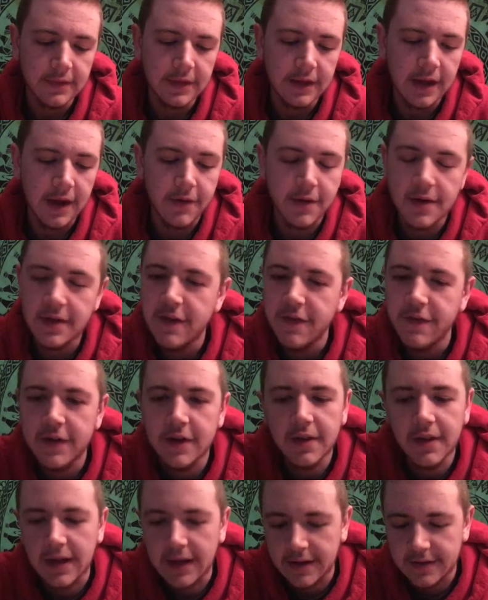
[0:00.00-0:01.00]
I really
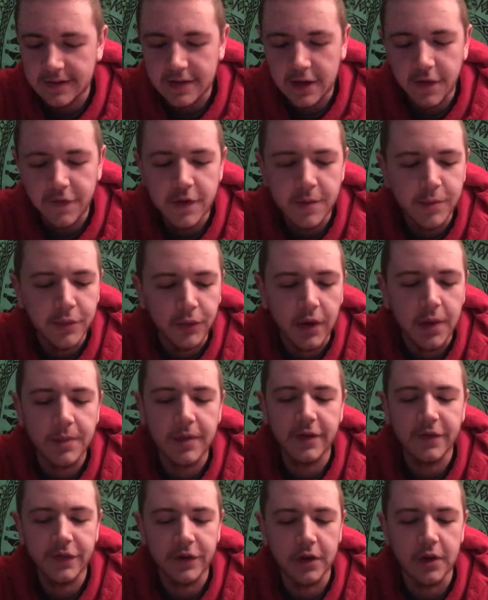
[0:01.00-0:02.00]
feel like
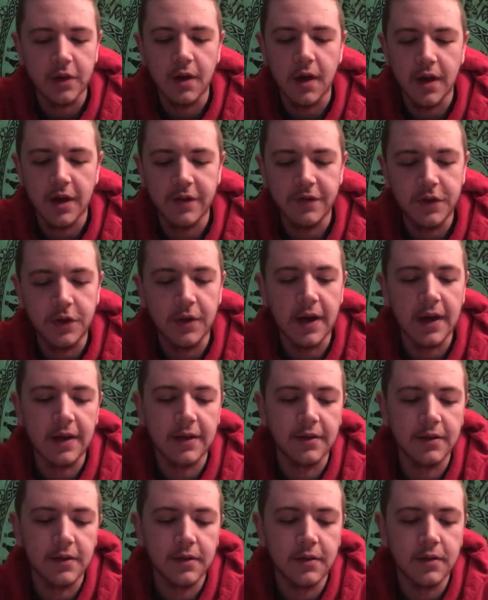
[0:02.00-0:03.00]
self-employment for a lot of you
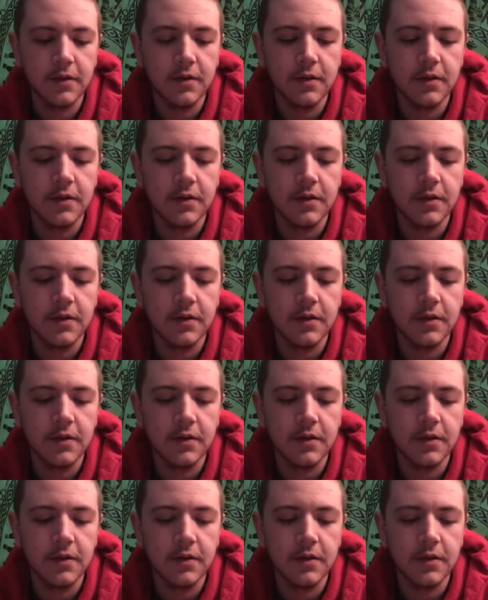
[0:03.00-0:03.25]
guys,